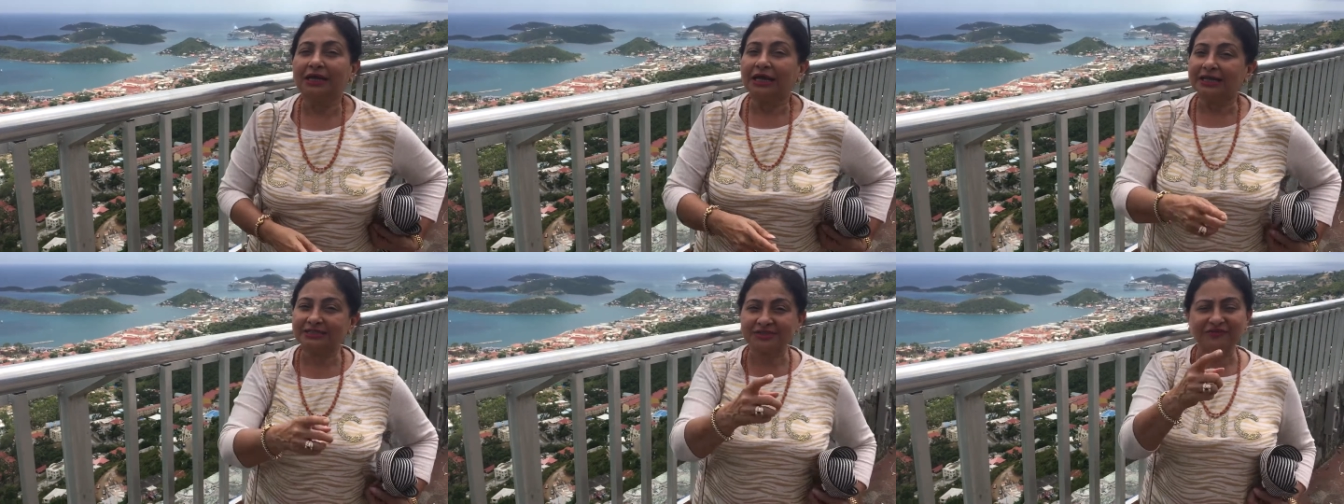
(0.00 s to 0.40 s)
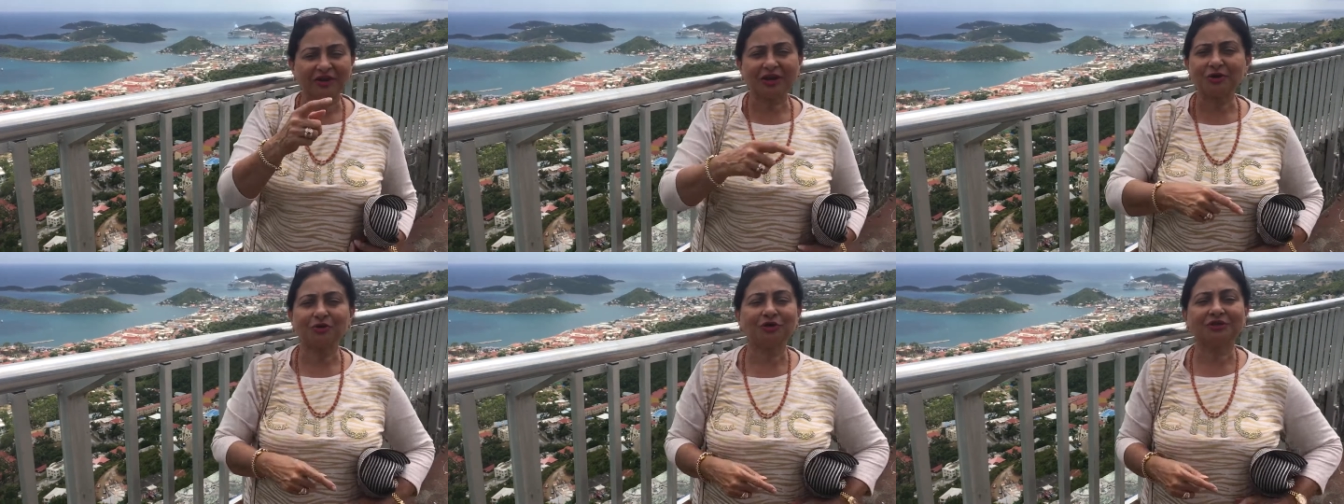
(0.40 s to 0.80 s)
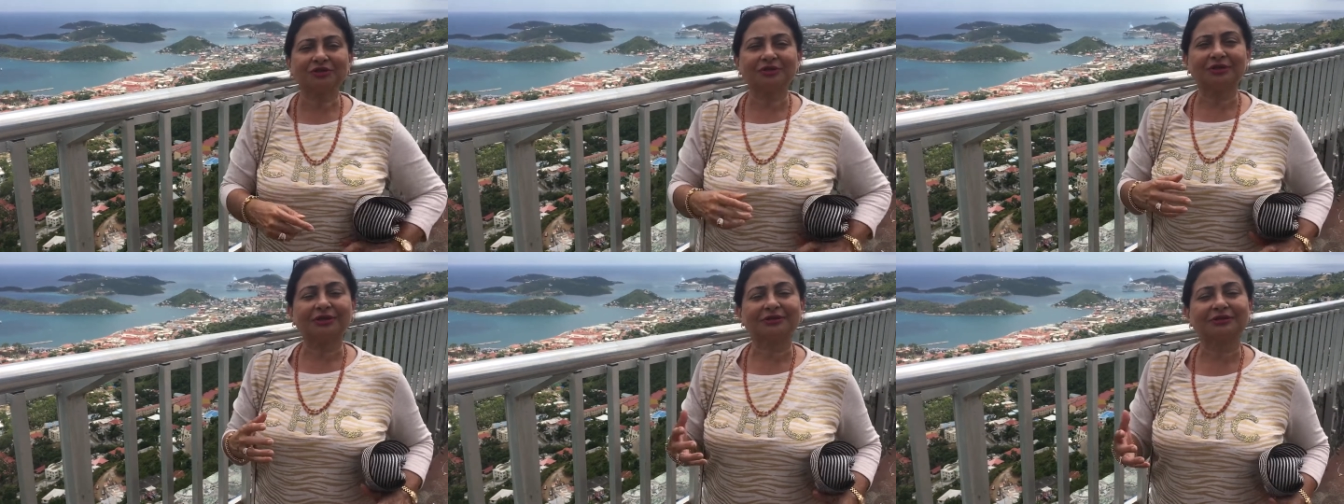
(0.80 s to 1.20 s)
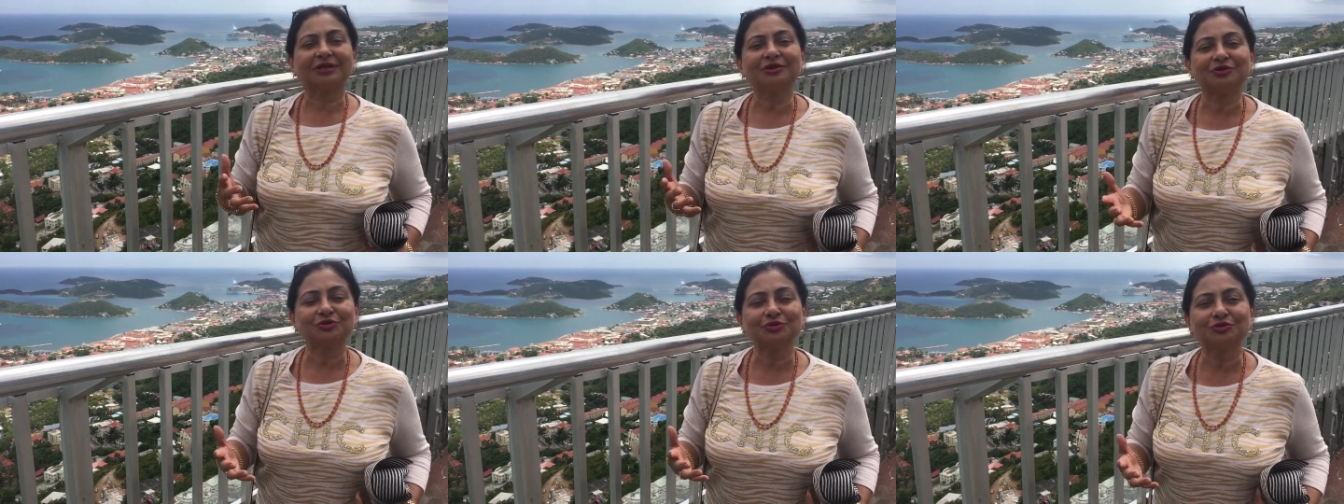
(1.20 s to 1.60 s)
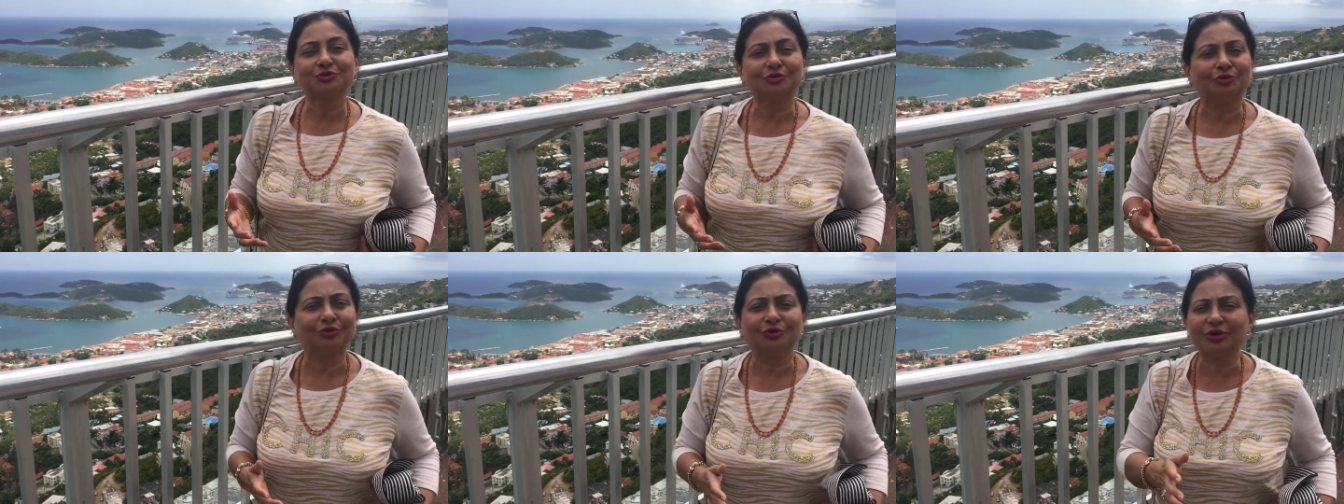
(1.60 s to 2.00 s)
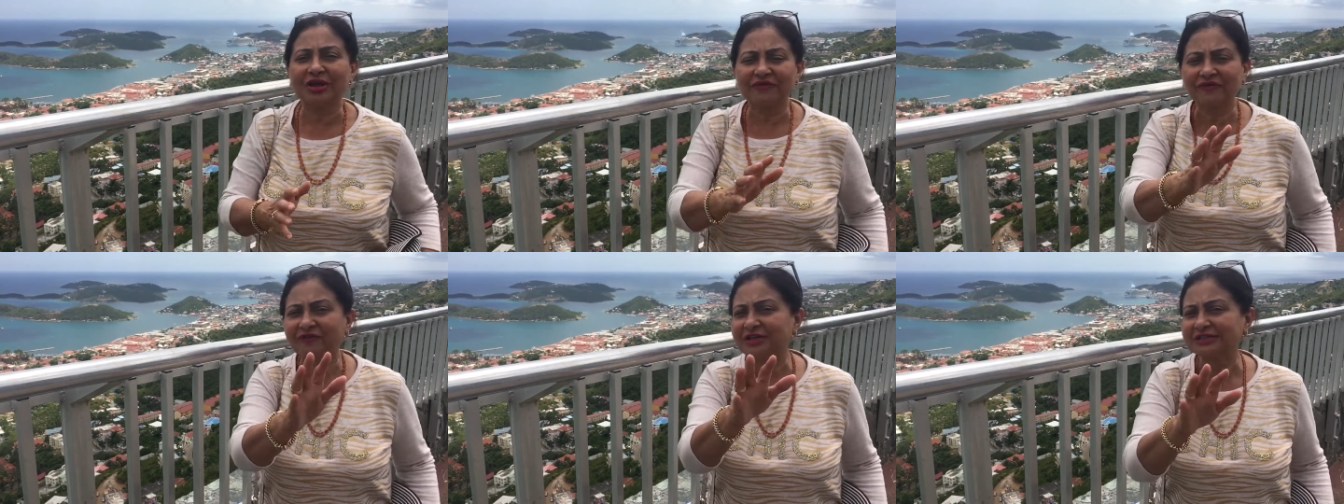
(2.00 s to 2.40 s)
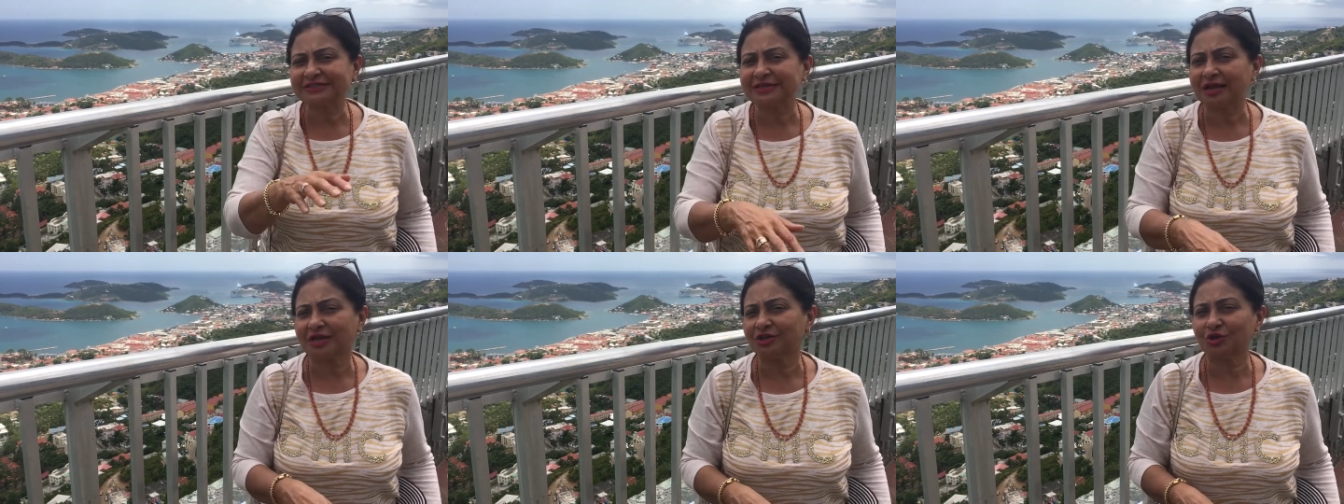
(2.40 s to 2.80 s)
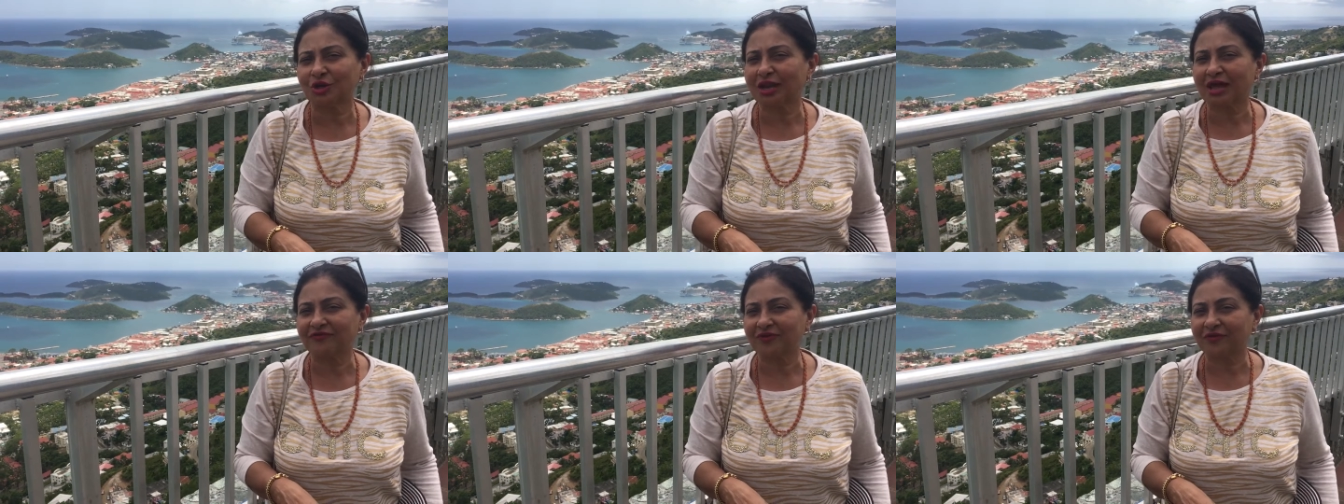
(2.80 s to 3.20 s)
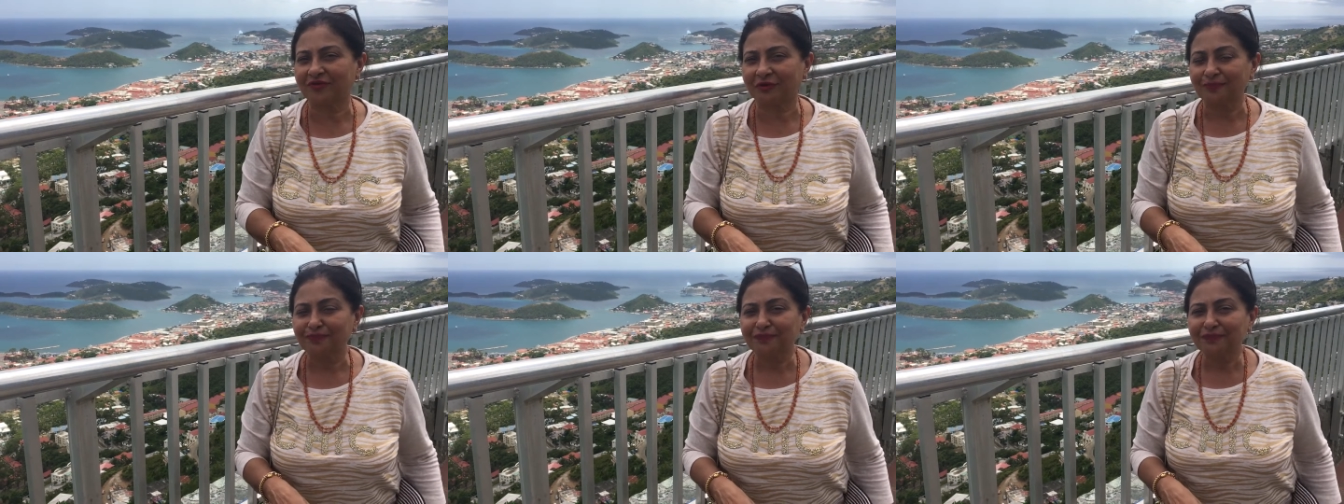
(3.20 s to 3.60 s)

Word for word: It's a very good uh, thing to do. You never feel stuck in your life ever.